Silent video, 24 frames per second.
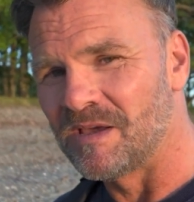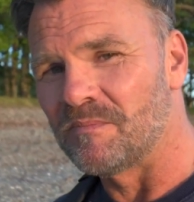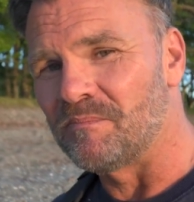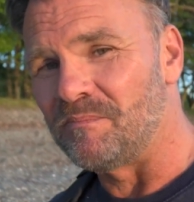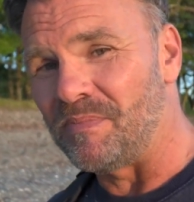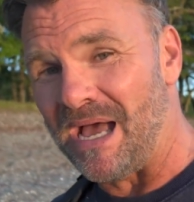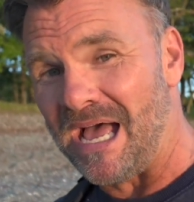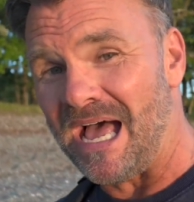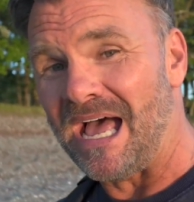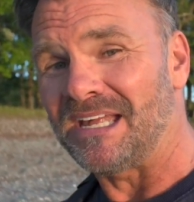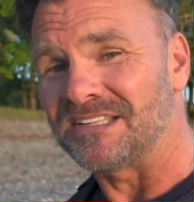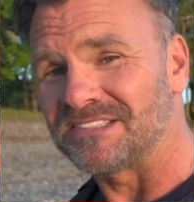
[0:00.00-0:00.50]

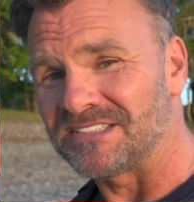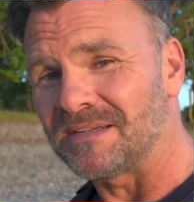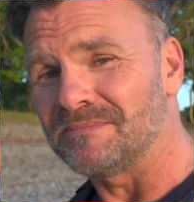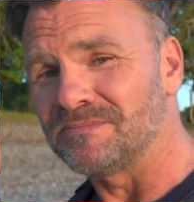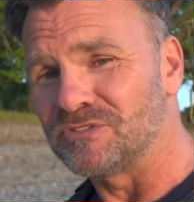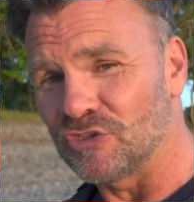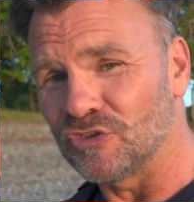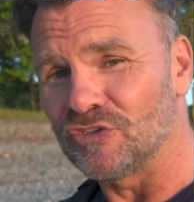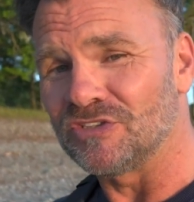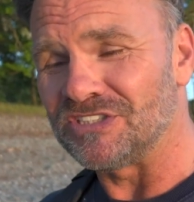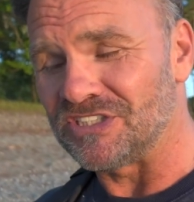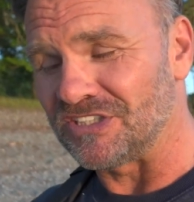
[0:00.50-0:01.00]
But as I'm
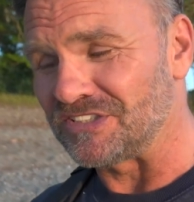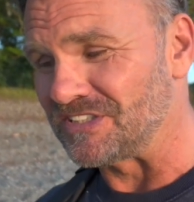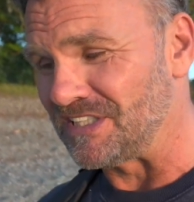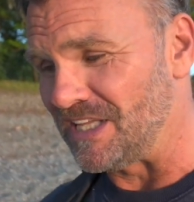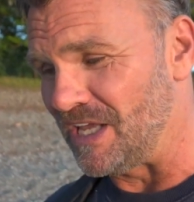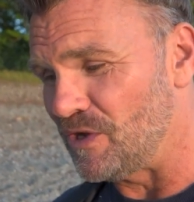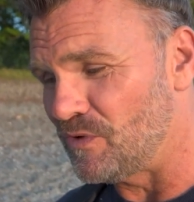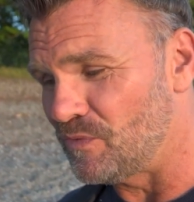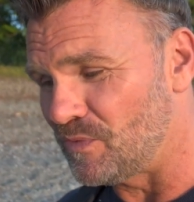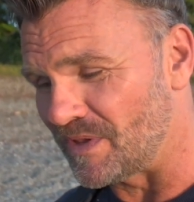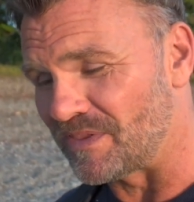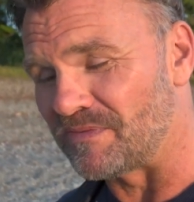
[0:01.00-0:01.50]
doing just
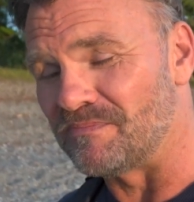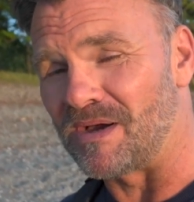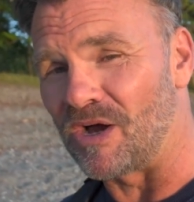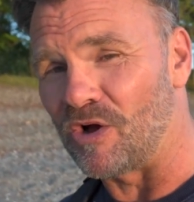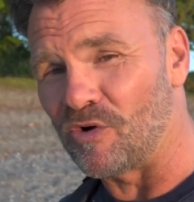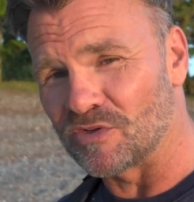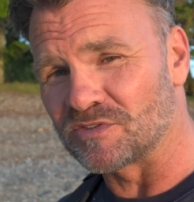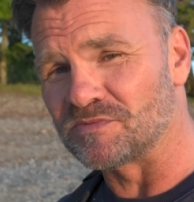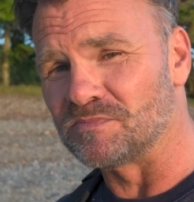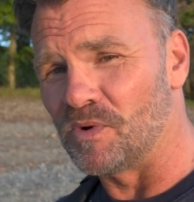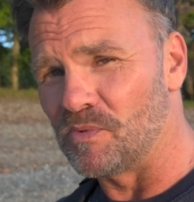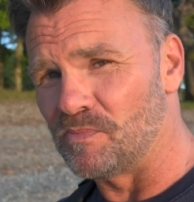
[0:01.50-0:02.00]
now with my
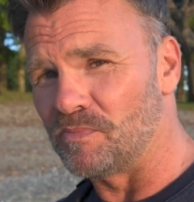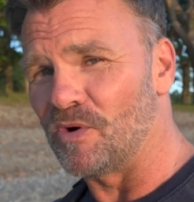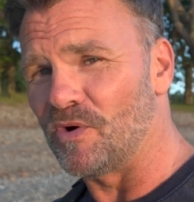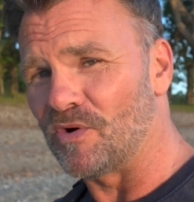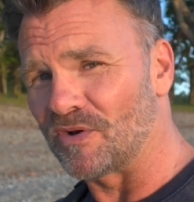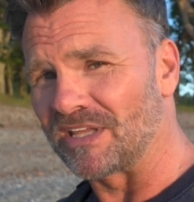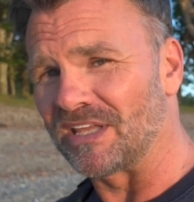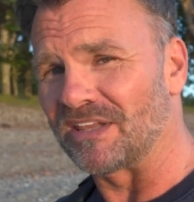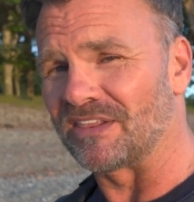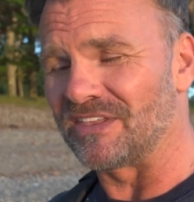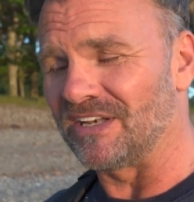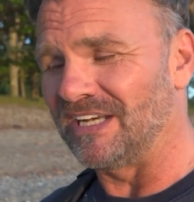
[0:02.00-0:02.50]
Osmo
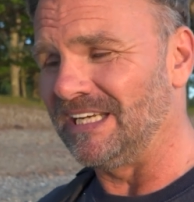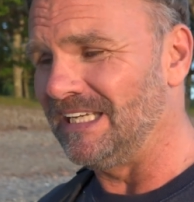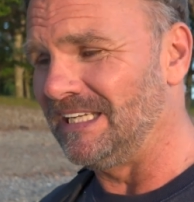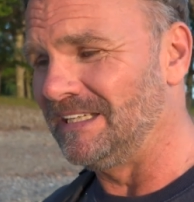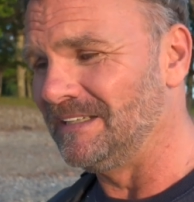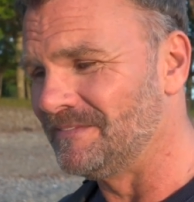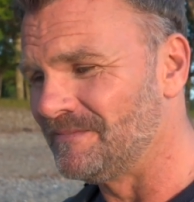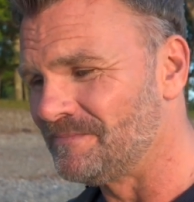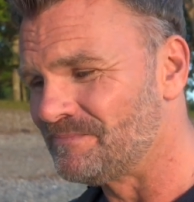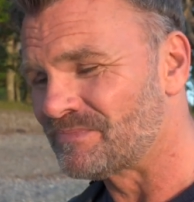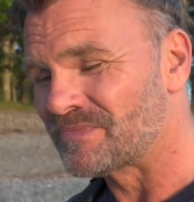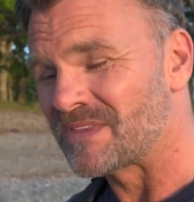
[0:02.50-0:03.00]
Pocket 3,
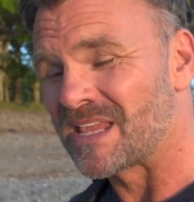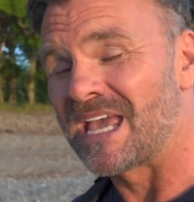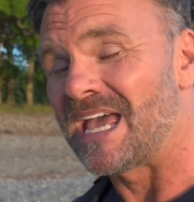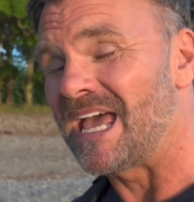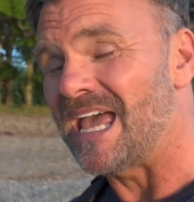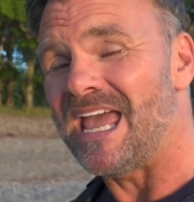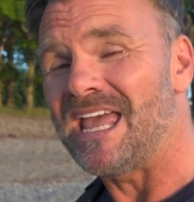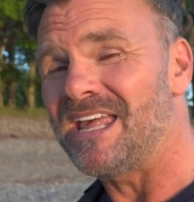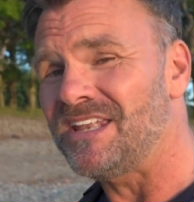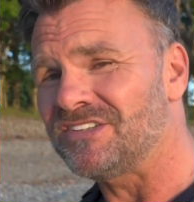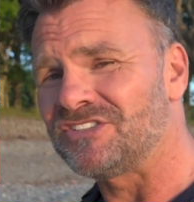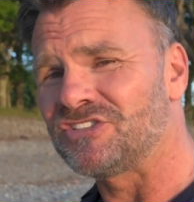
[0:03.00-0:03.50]

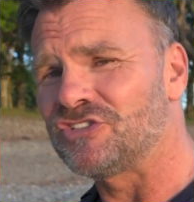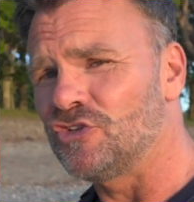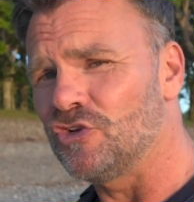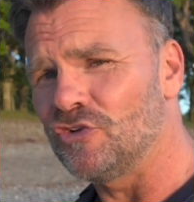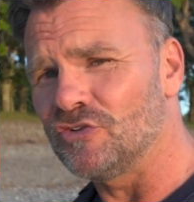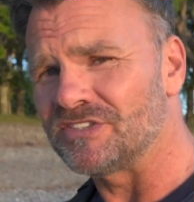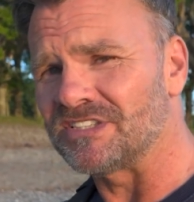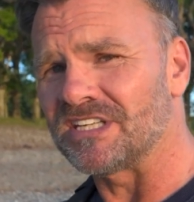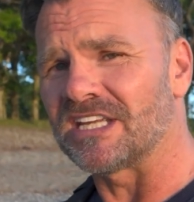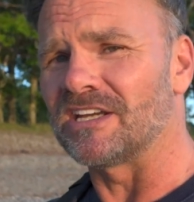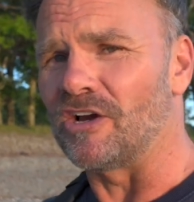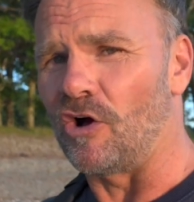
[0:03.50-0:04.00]
it's
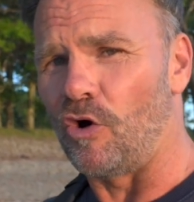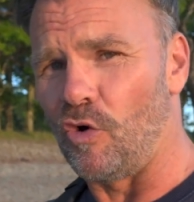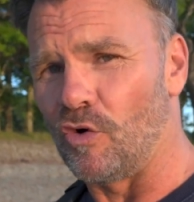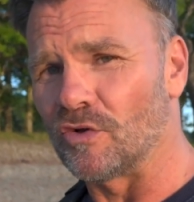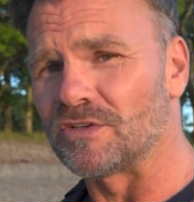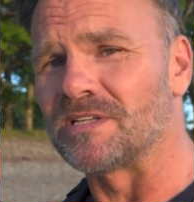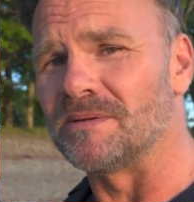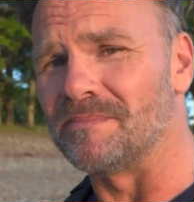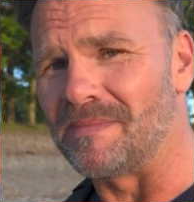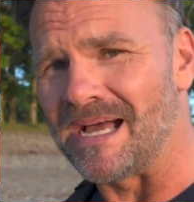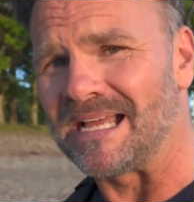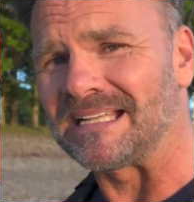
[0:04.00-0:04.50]
choosing it
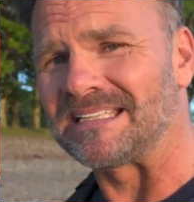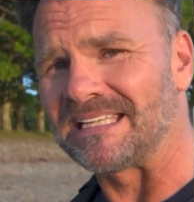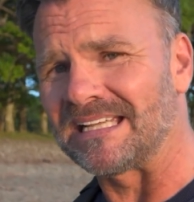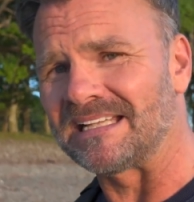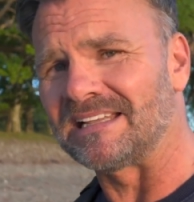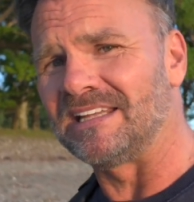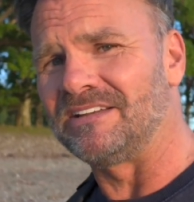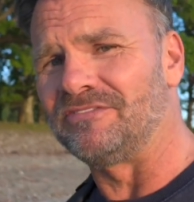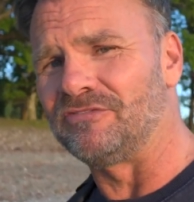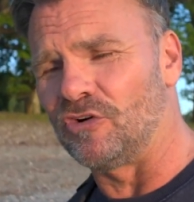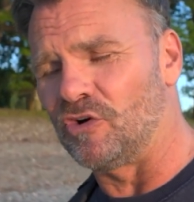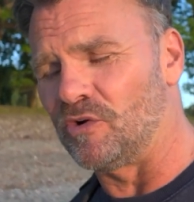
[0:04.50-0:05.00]

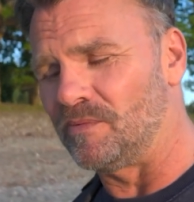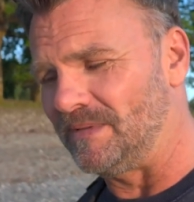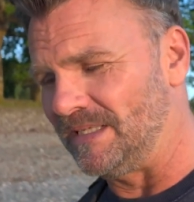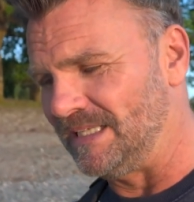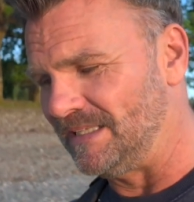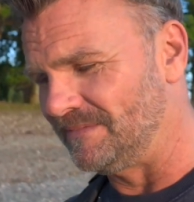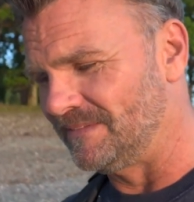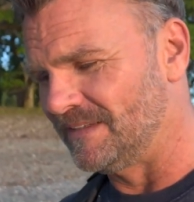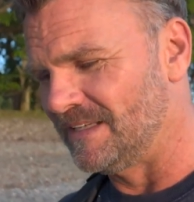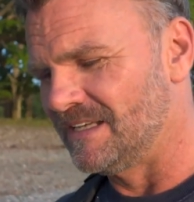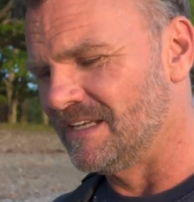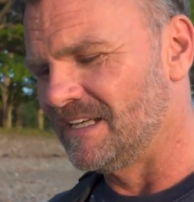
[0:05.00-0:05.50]
automatically for me.
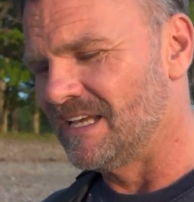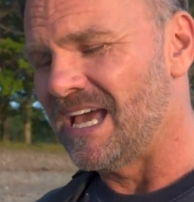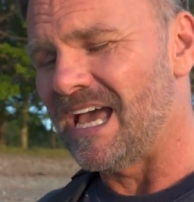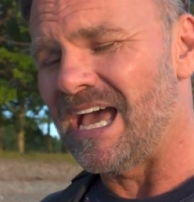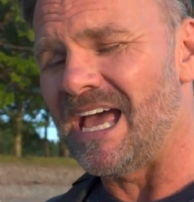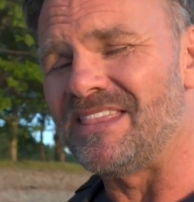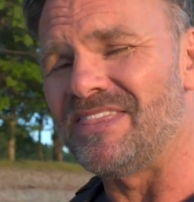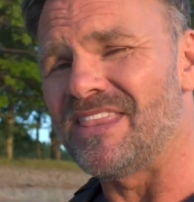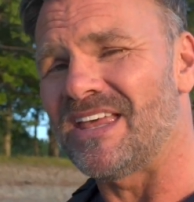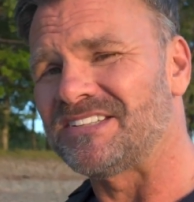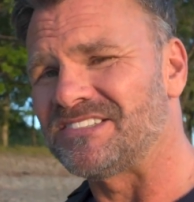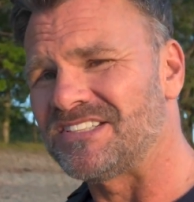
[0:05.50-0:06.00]

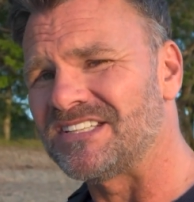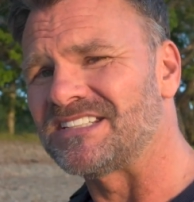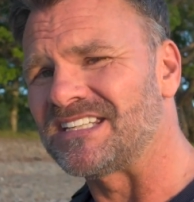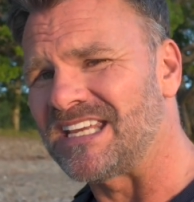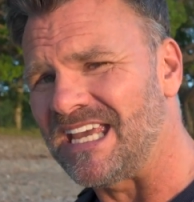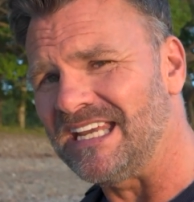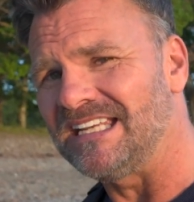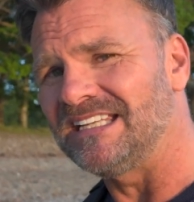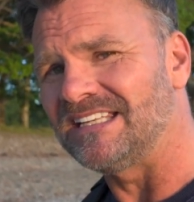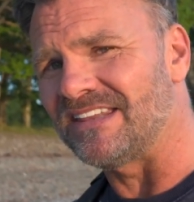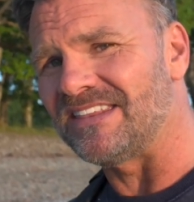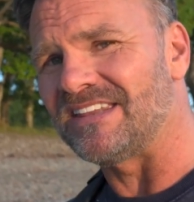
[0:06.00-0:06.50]
And this is
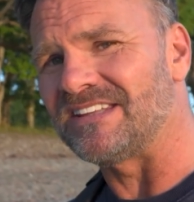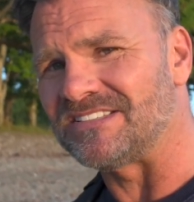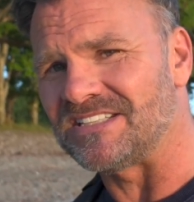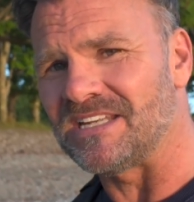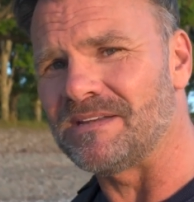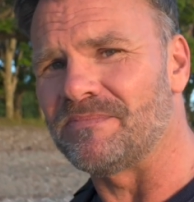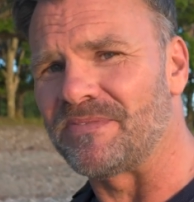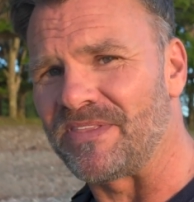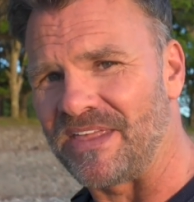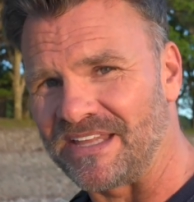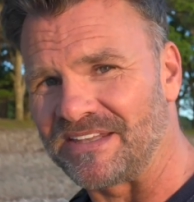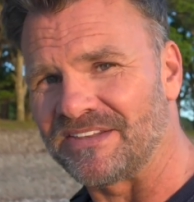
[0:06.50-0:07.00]
kind of the
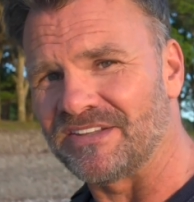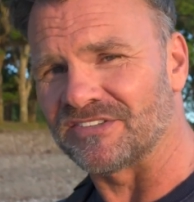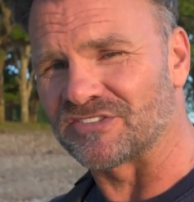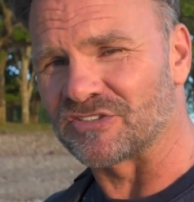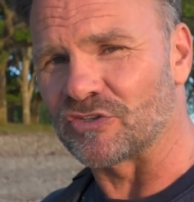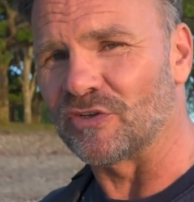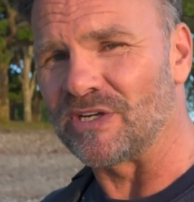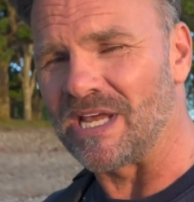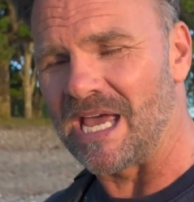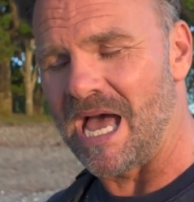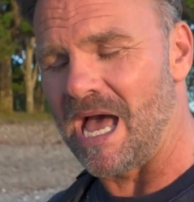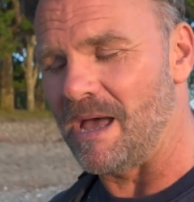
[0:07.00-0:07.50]
same thing that's
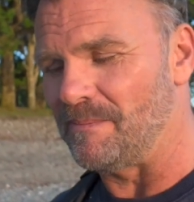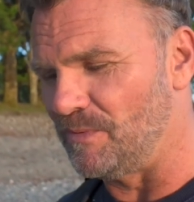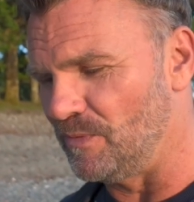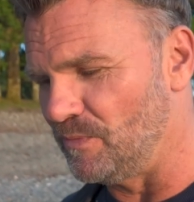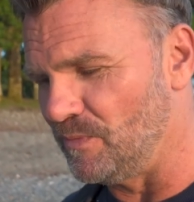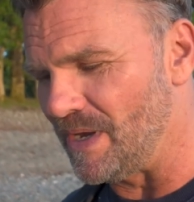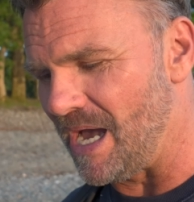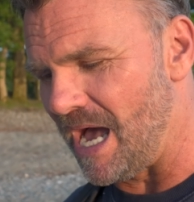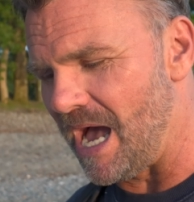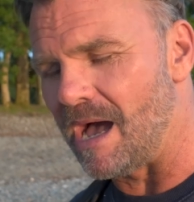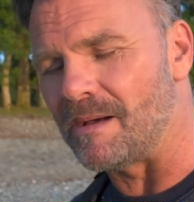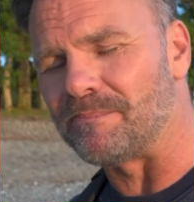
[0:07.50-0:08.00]
going to happen
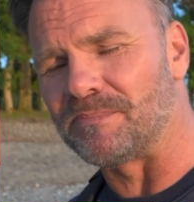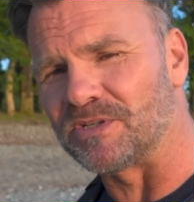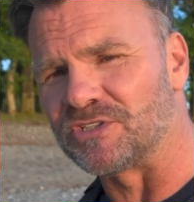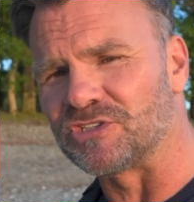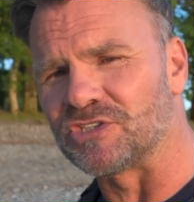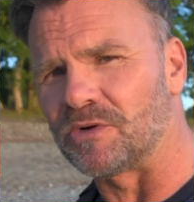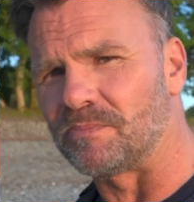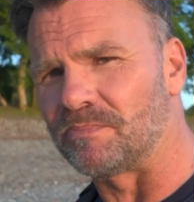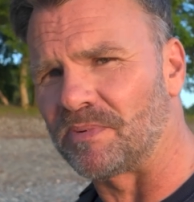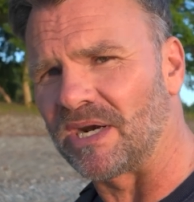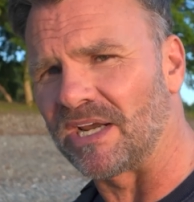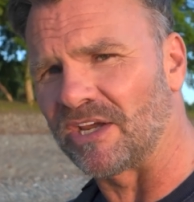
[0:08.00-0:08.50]
with
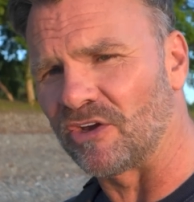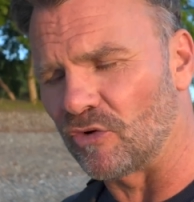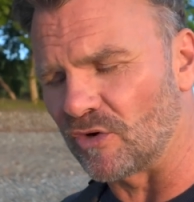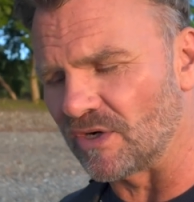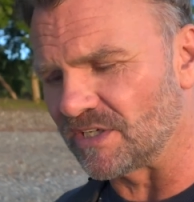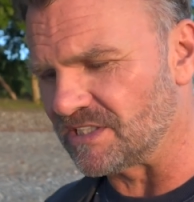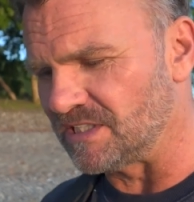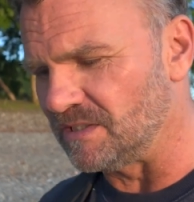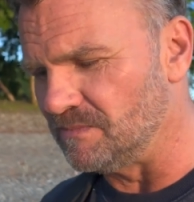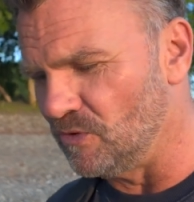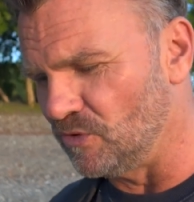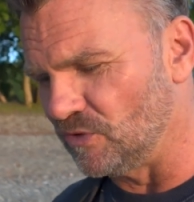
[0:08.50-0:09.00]
aperture
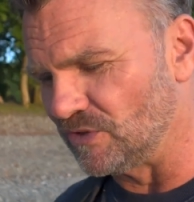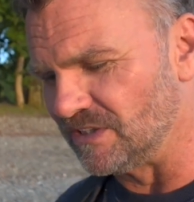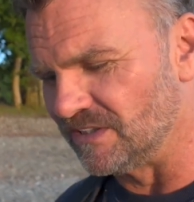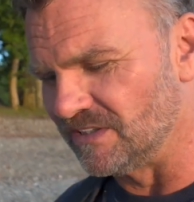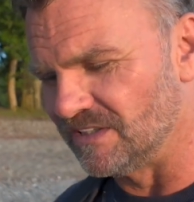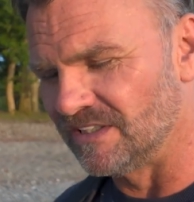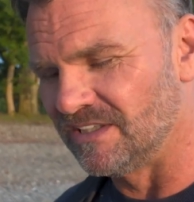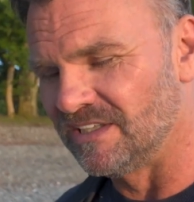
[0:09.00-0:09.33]
priority mode.